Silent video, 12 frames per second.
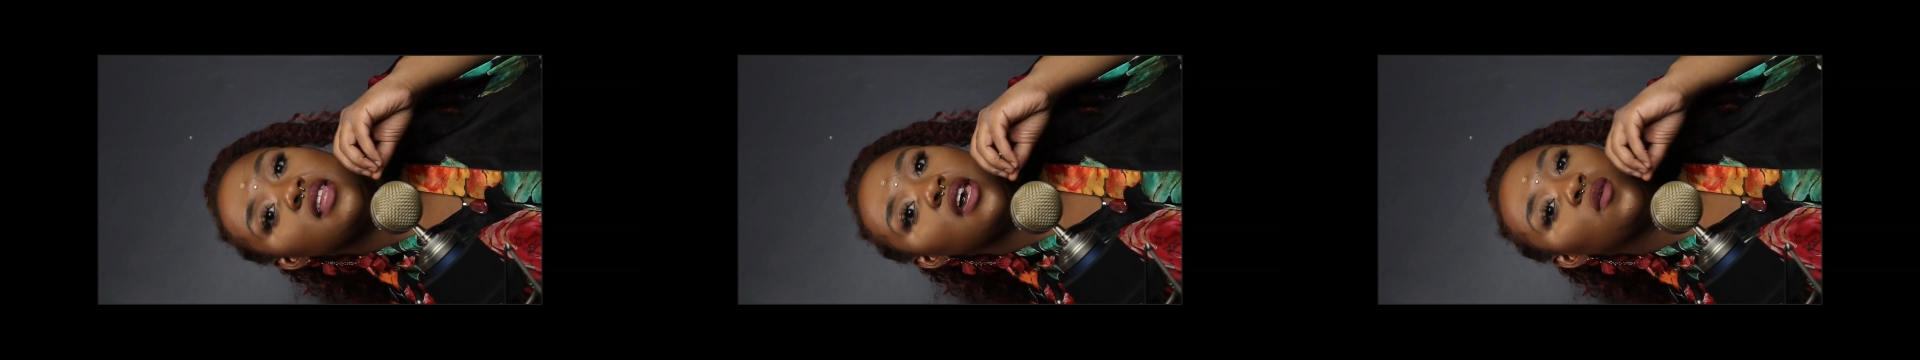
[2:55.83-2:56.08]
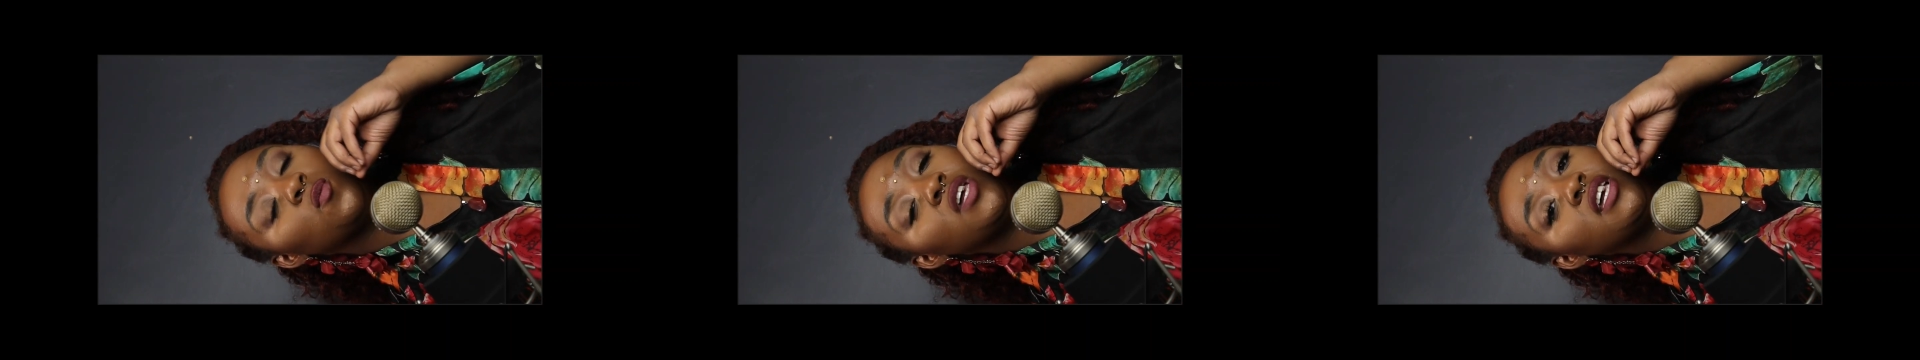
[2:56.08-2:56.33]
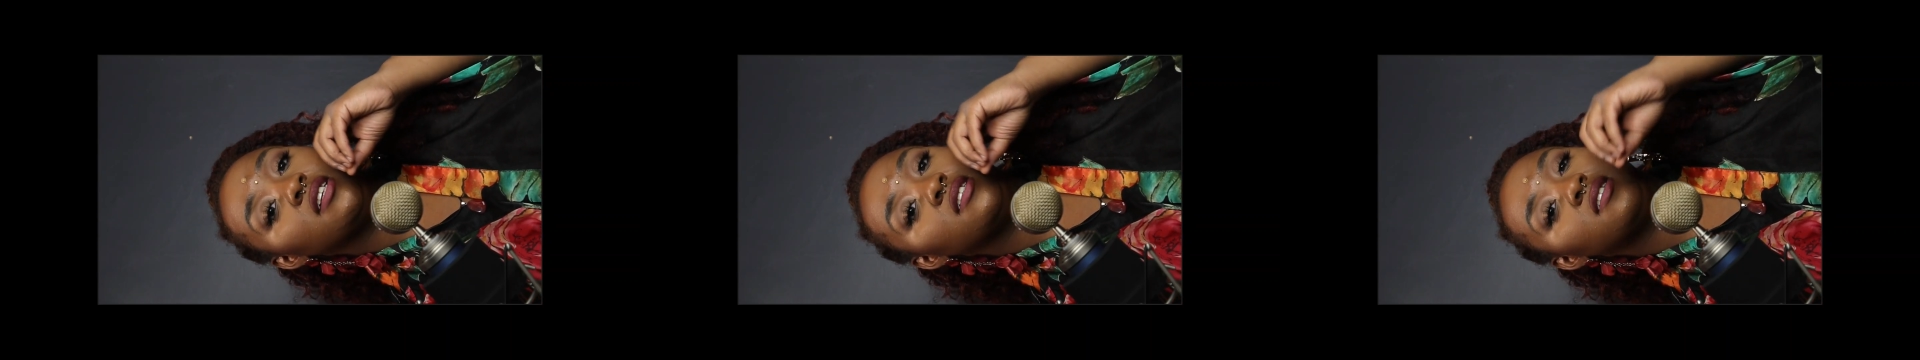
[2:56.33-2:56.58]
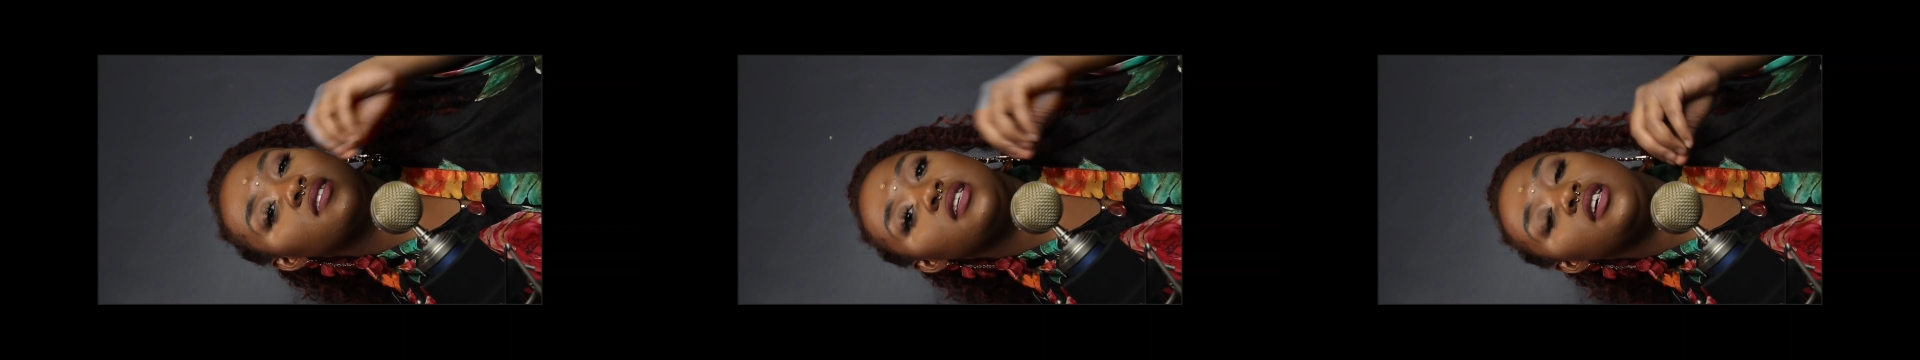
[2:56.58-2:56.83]
that we
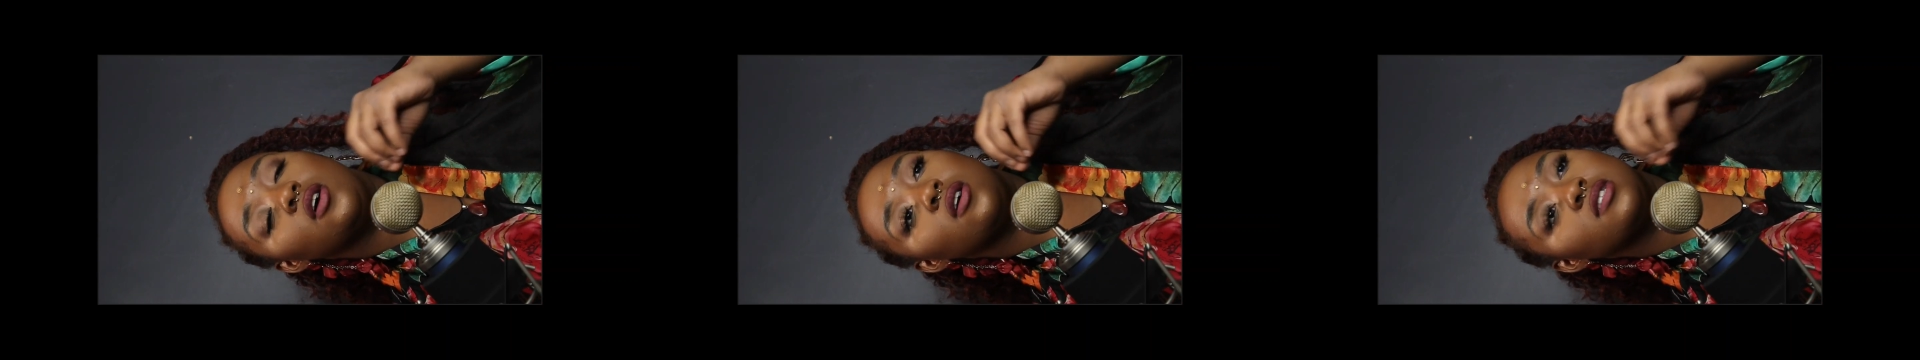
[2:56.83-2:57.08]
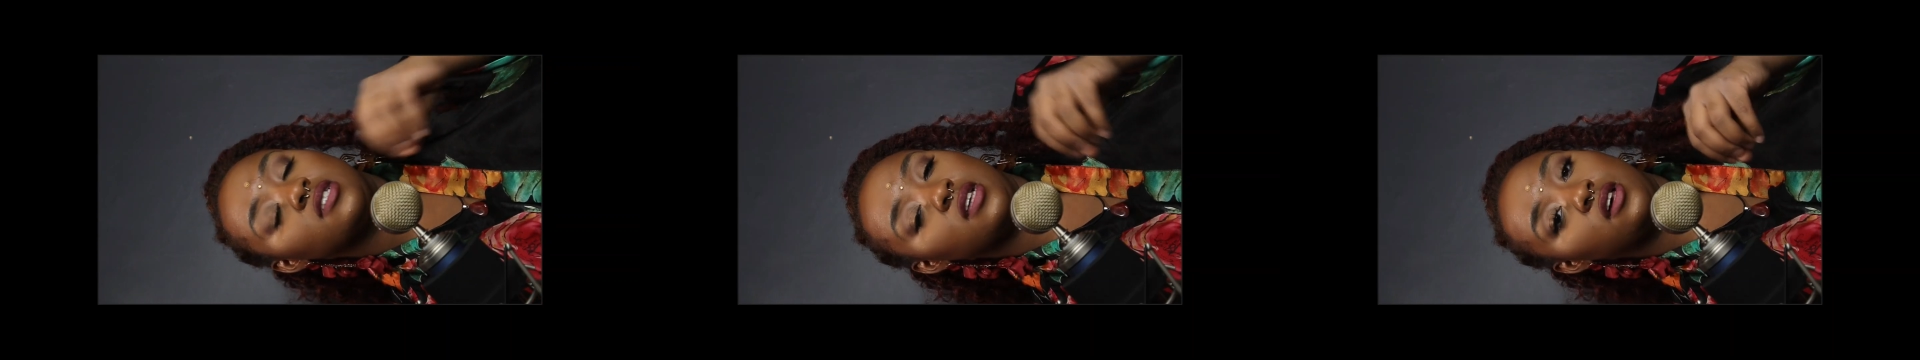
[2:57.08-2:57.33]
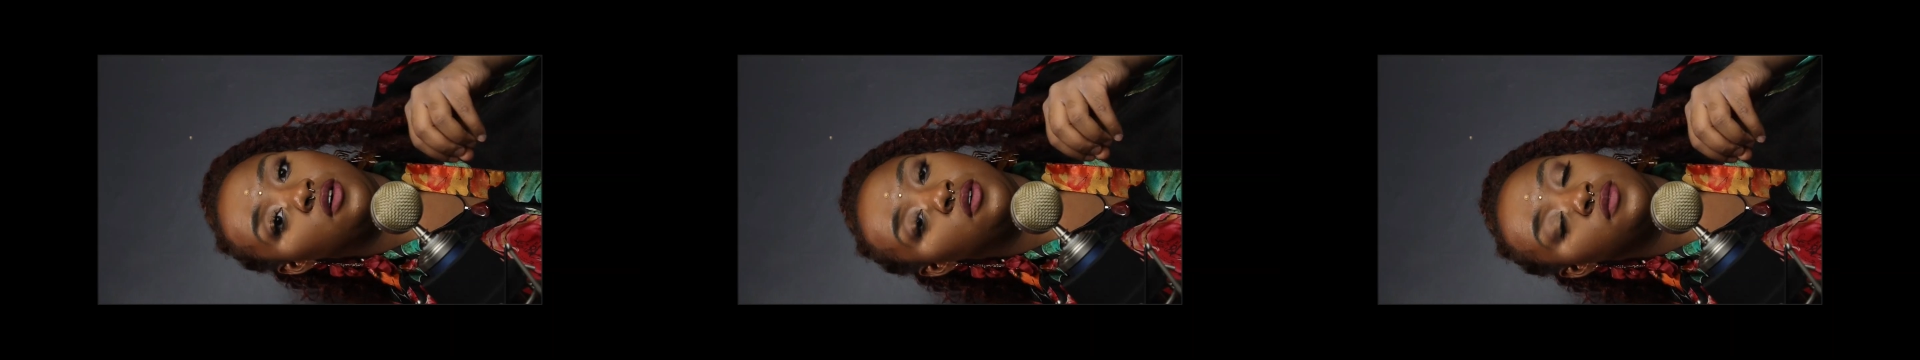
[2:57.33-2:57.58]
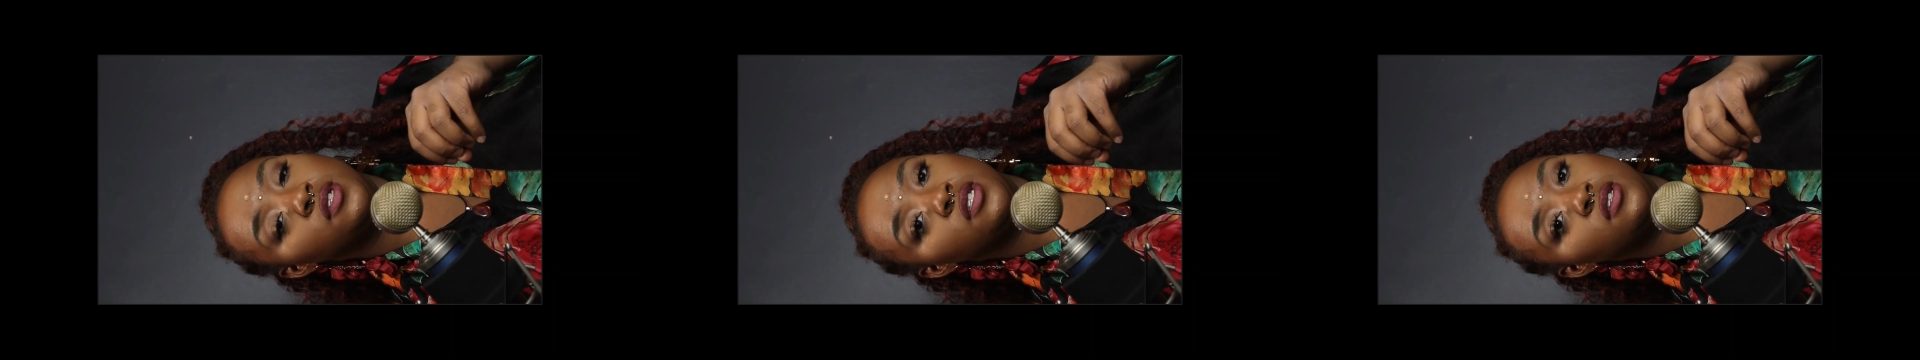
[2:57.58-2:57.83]
can see
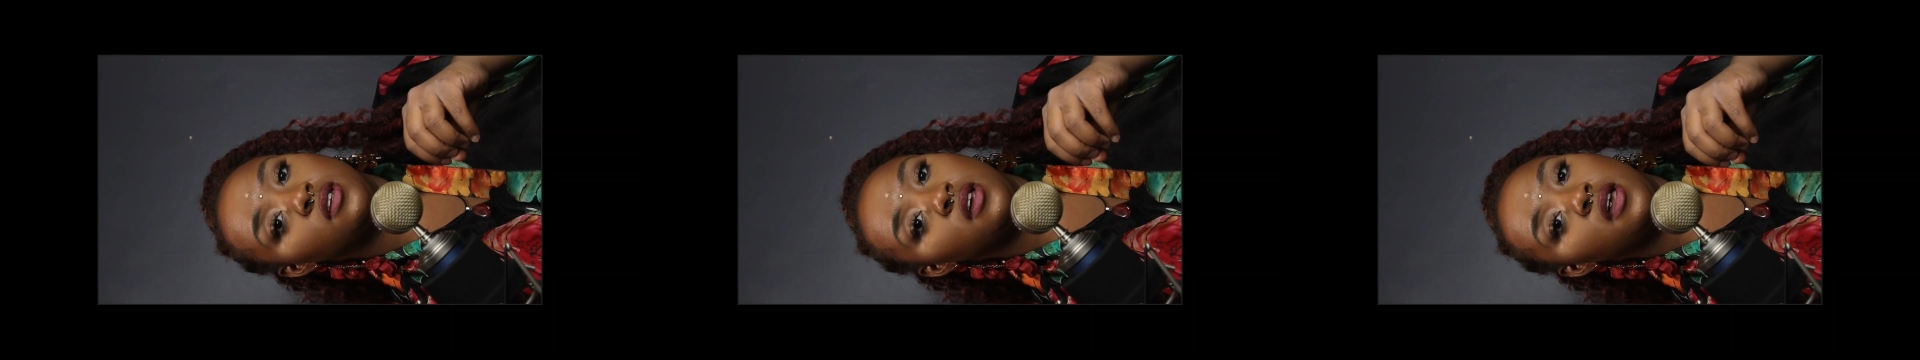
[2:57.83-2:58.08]
ourselves